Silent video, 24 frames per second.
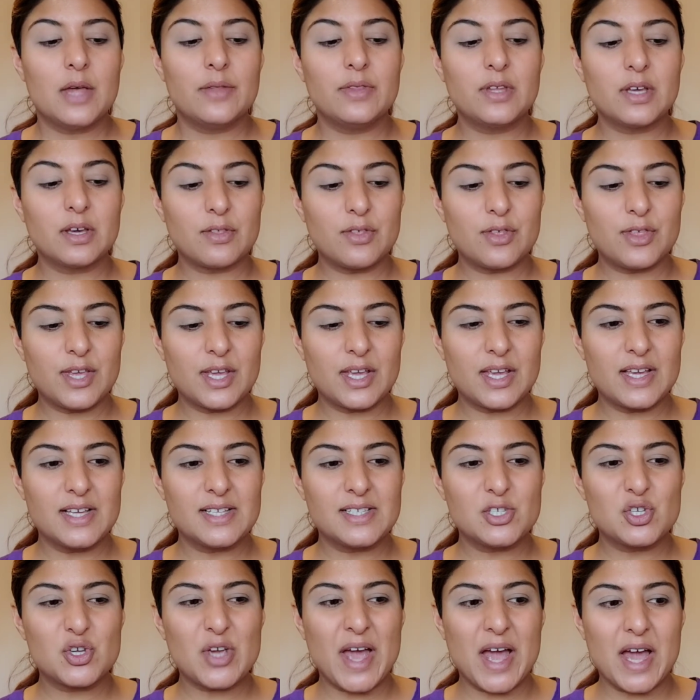The other thing
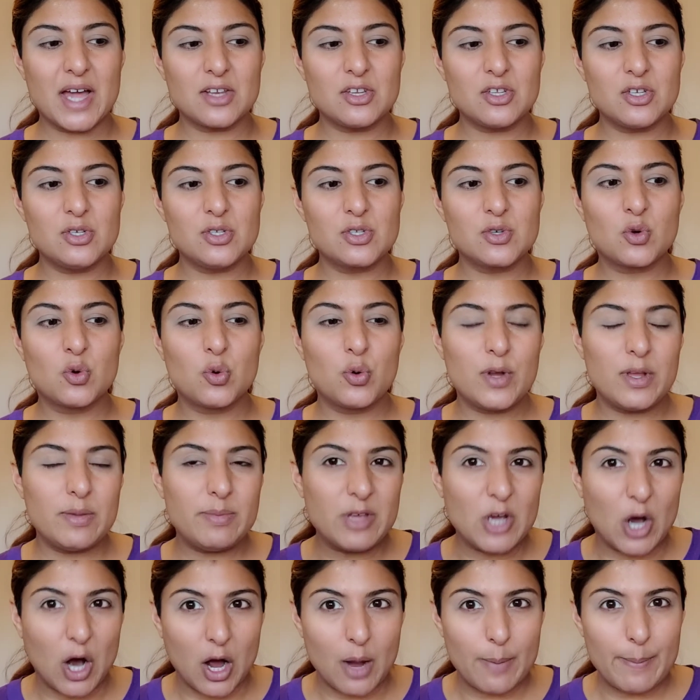is, you can use
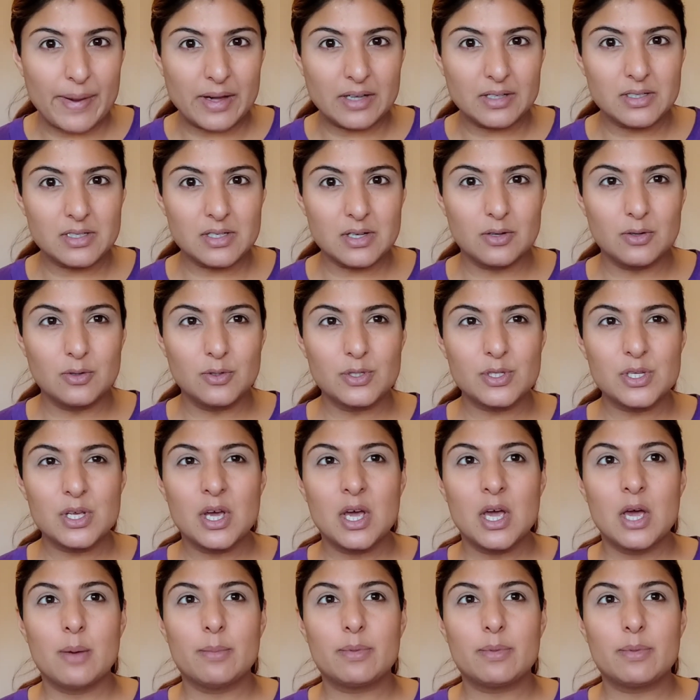creamy eye pencils,